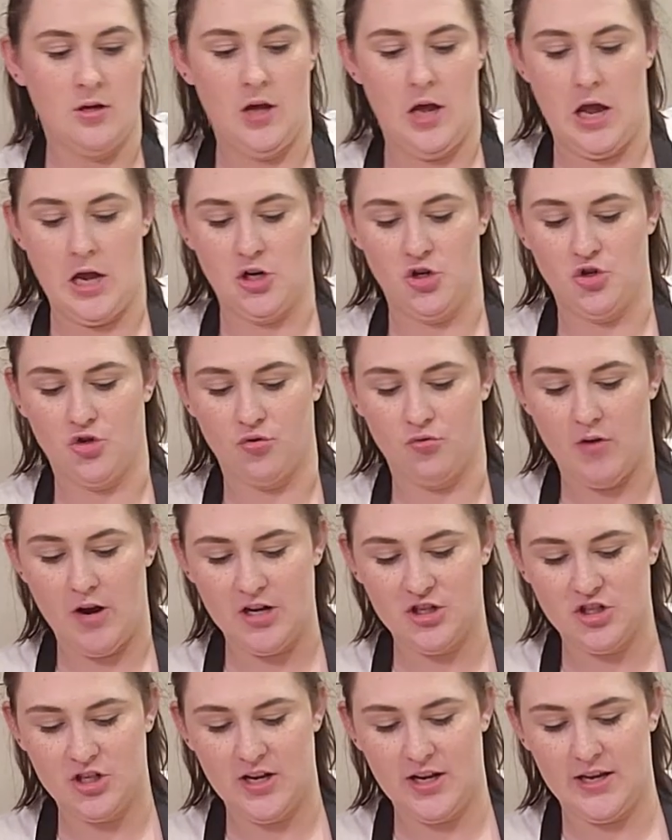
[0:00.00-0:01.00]
and
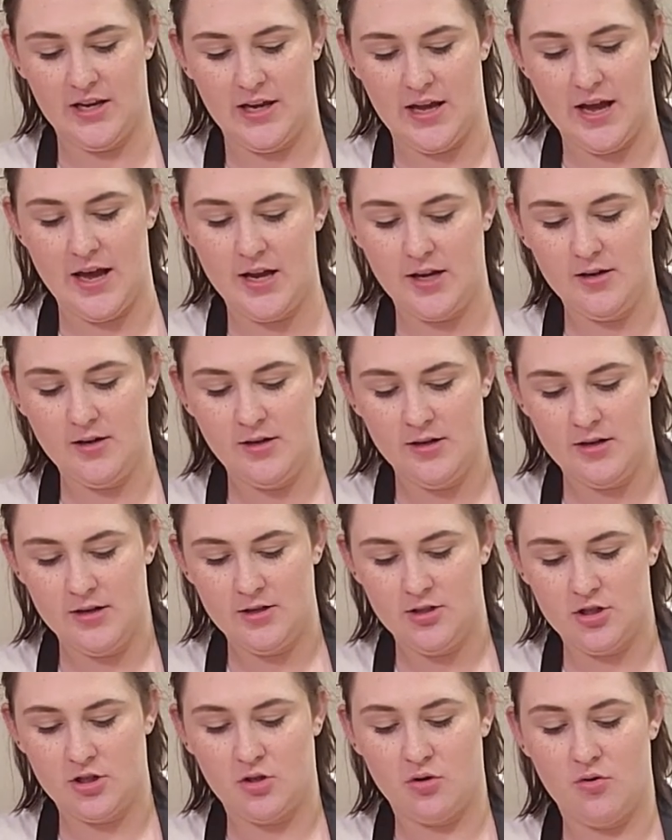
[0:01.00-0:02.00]
dredge it again
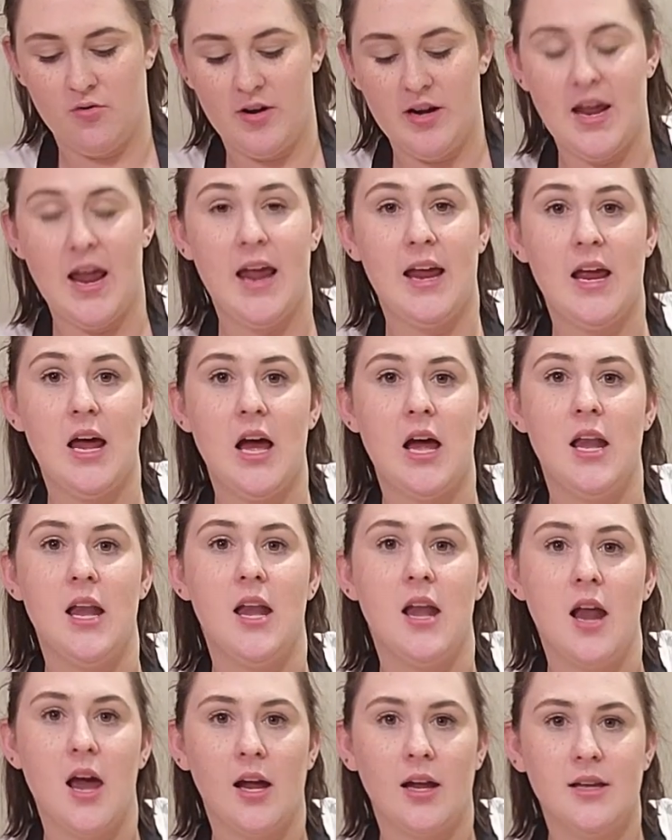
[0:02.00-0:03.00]
to create a
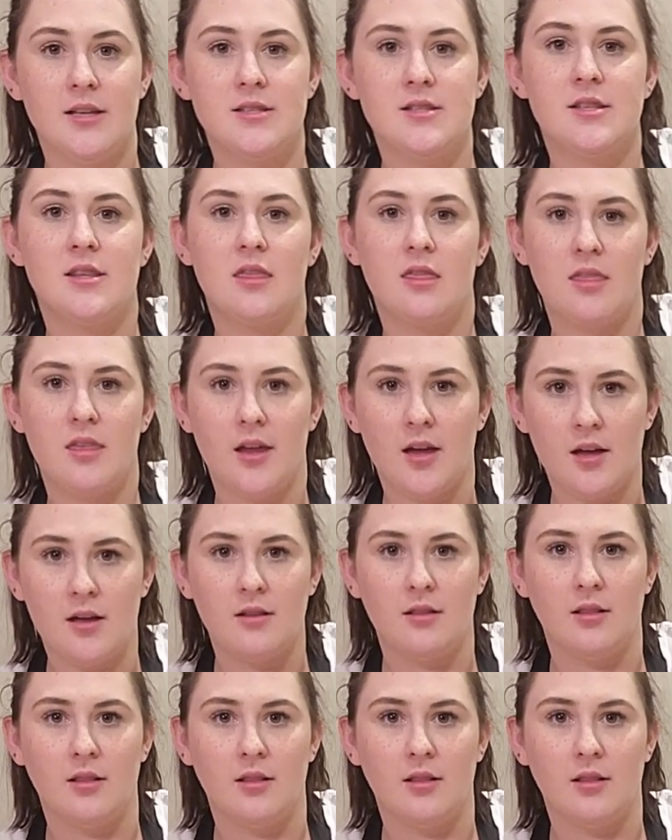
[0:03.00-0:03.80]
nice thick